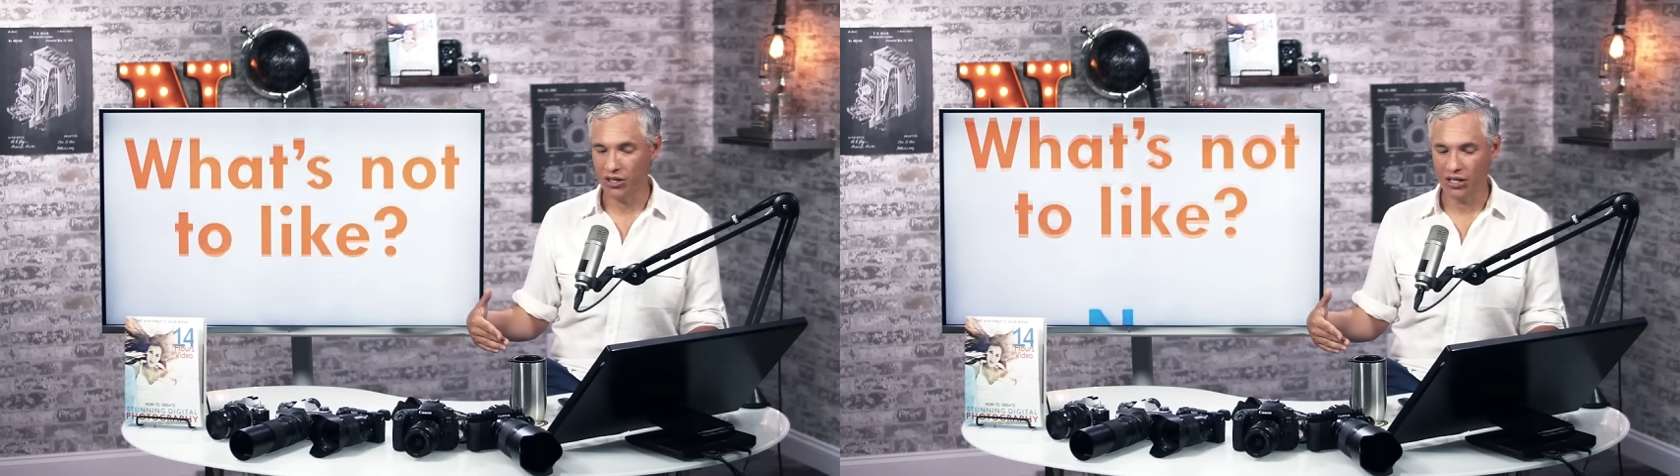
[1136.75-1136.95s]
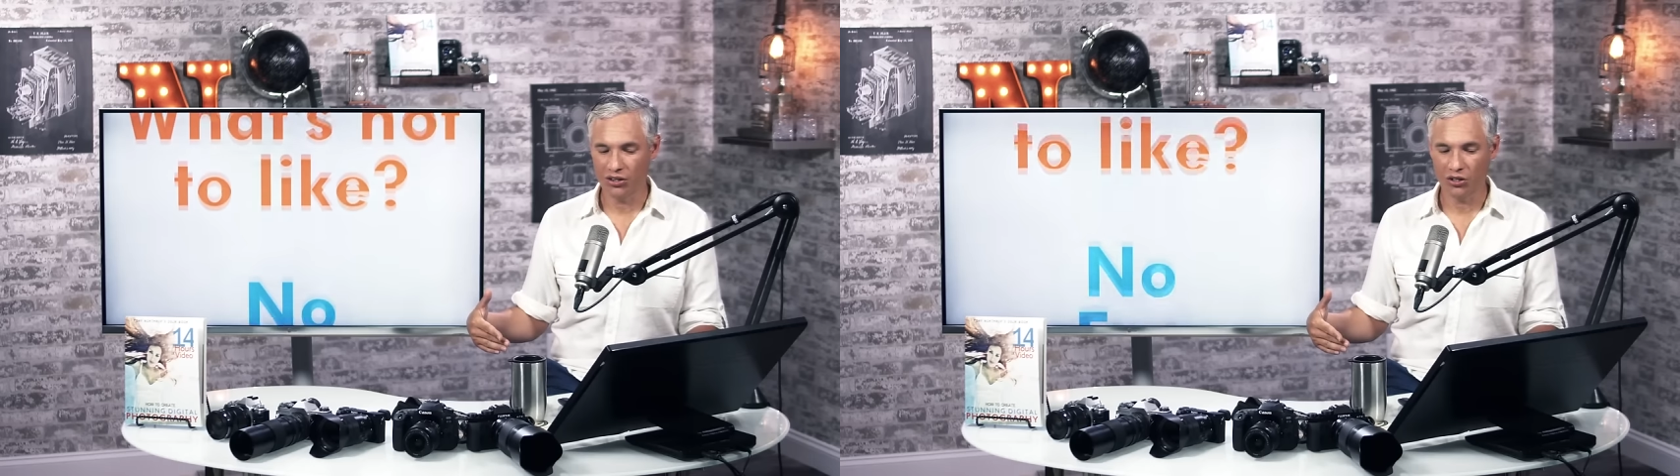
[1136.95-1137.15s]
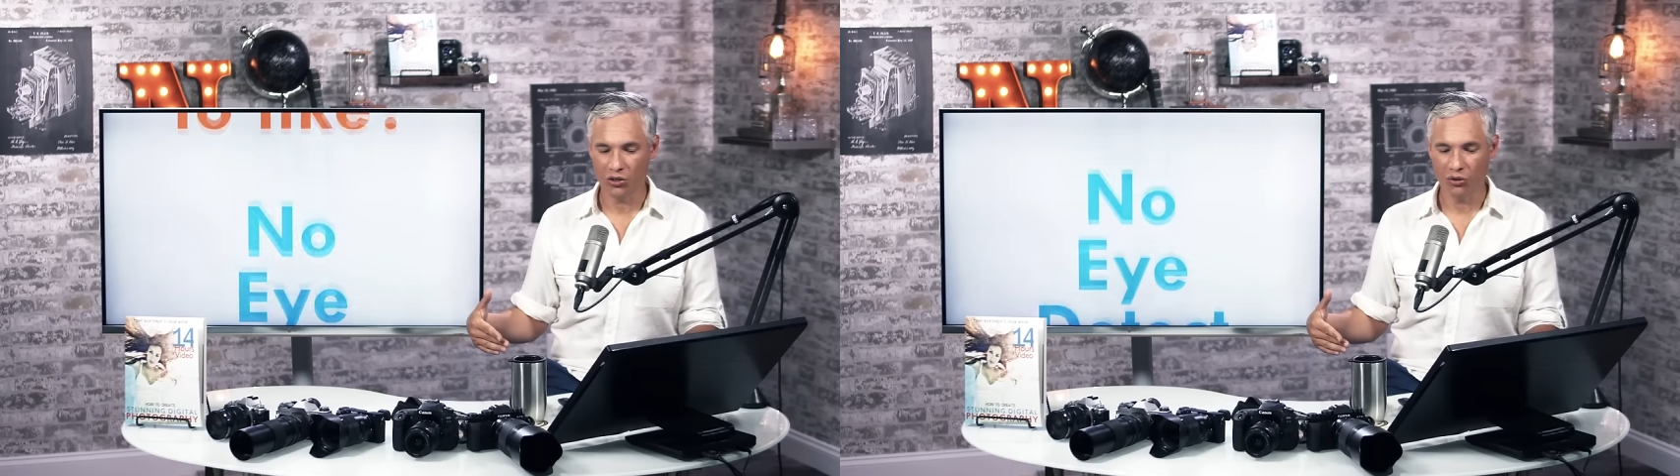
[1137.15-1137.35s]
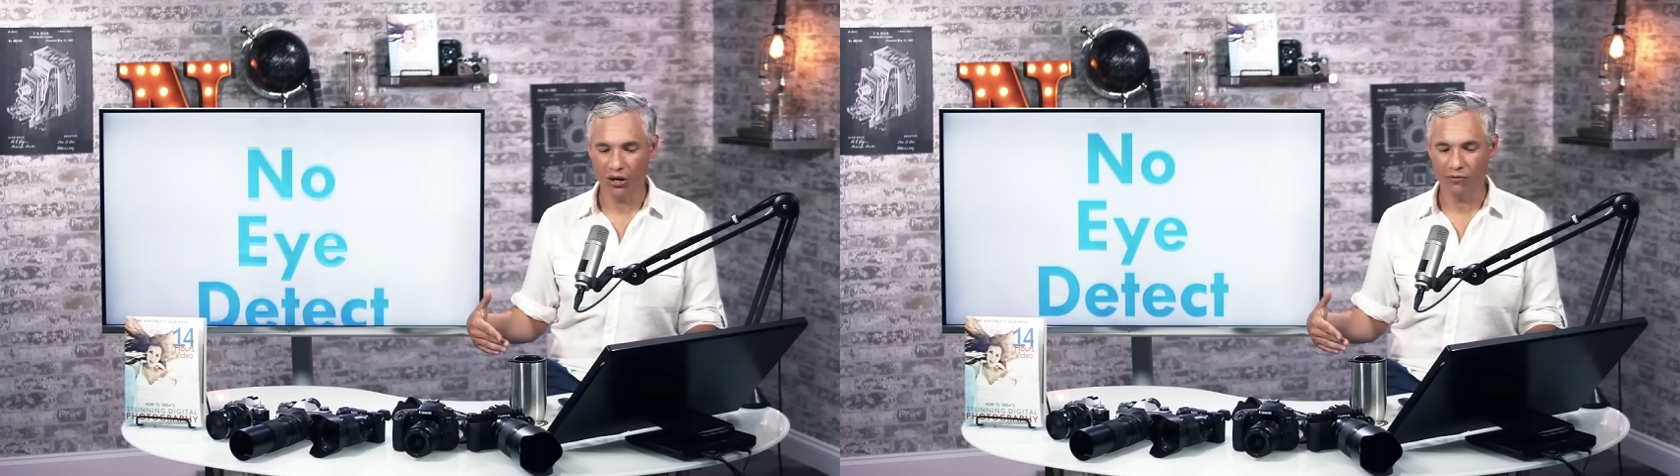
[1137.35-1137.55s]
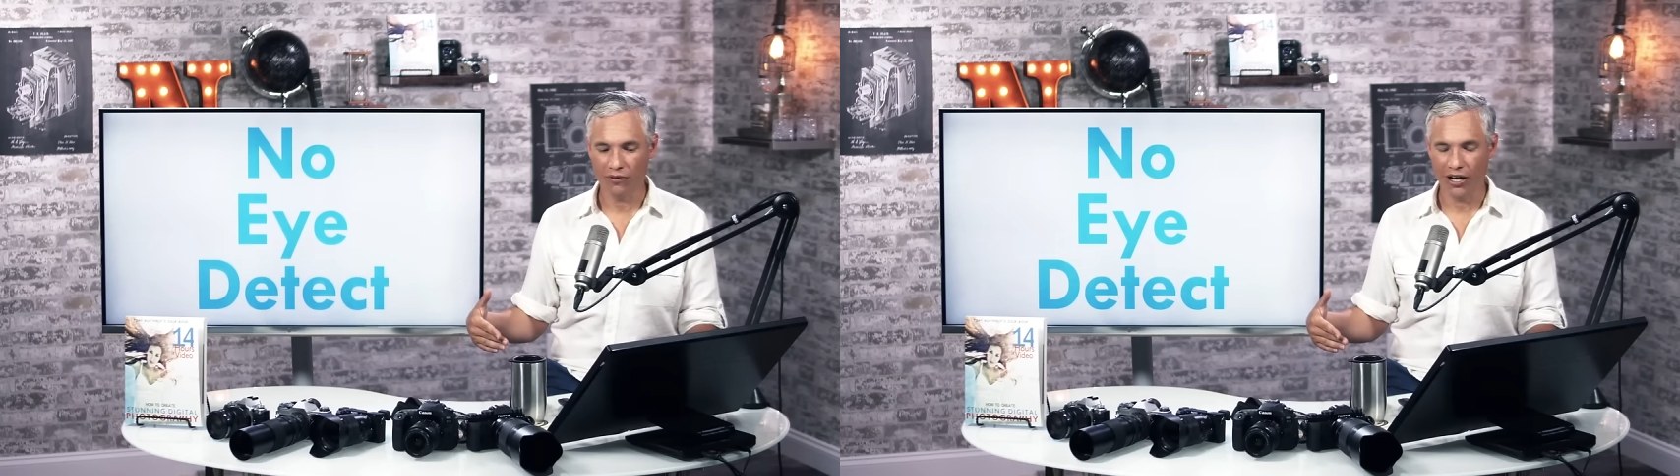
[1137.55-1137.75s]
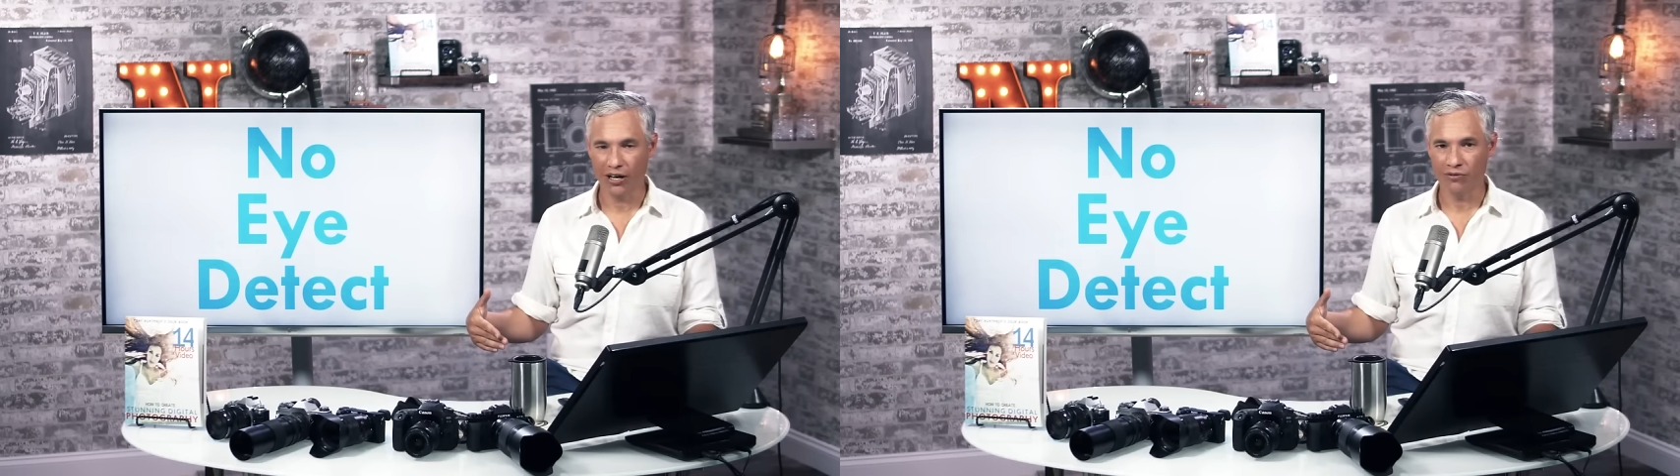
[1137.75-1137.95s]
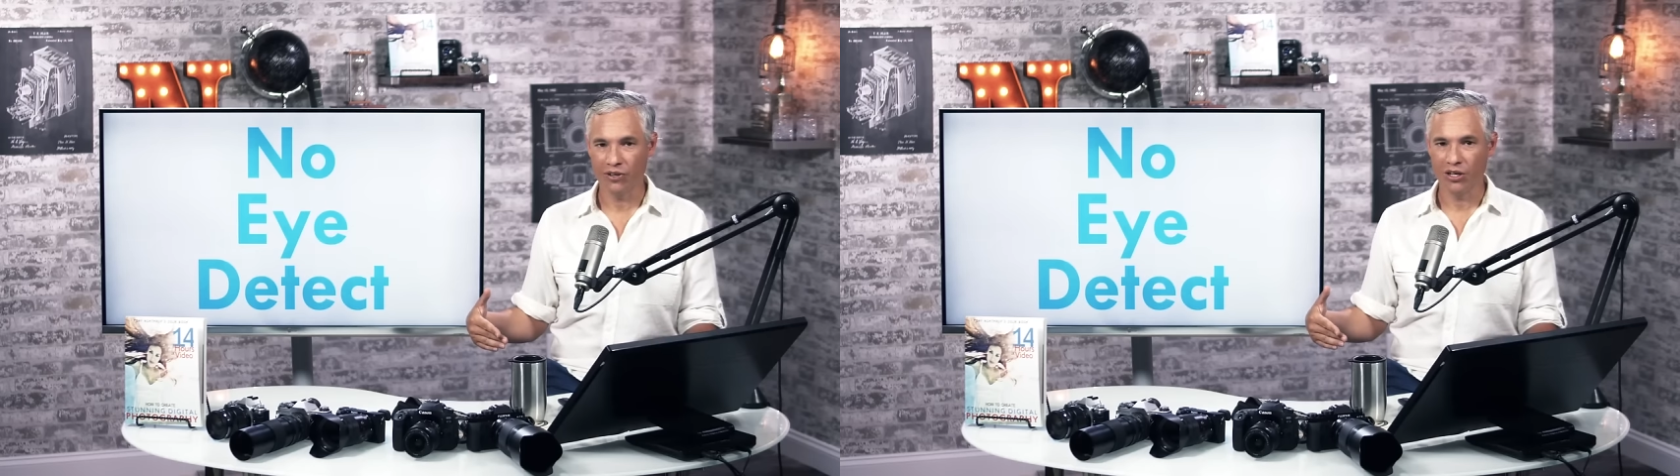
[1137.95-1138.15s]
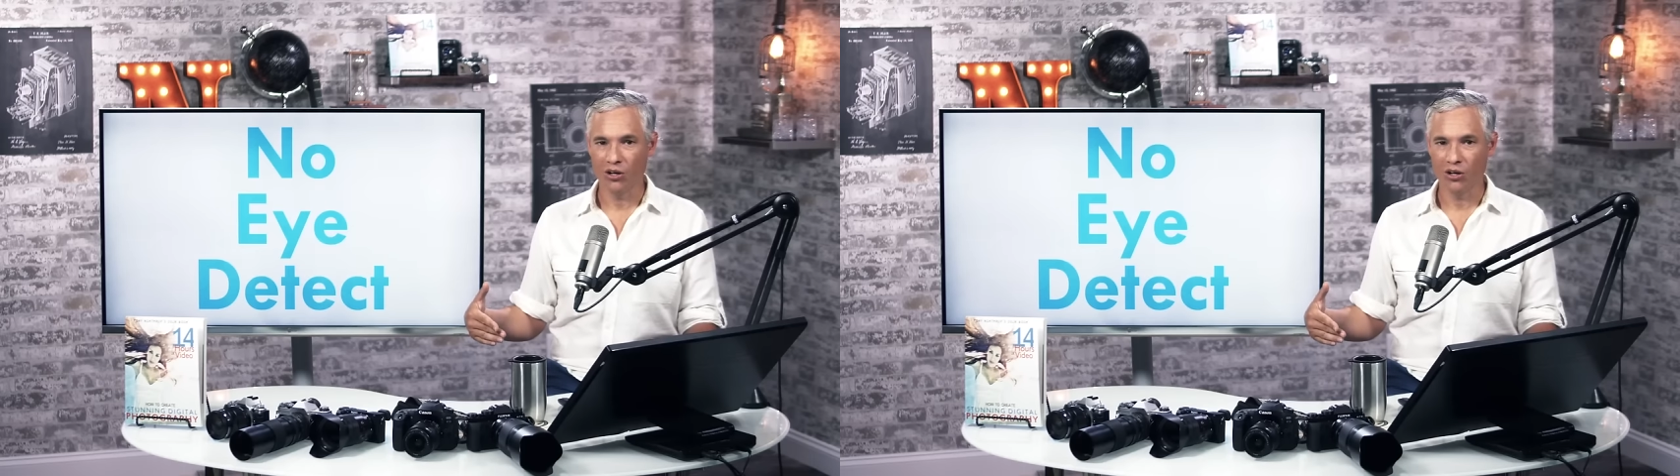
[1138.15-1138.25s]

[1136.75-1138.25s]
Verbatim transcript: in the new M5?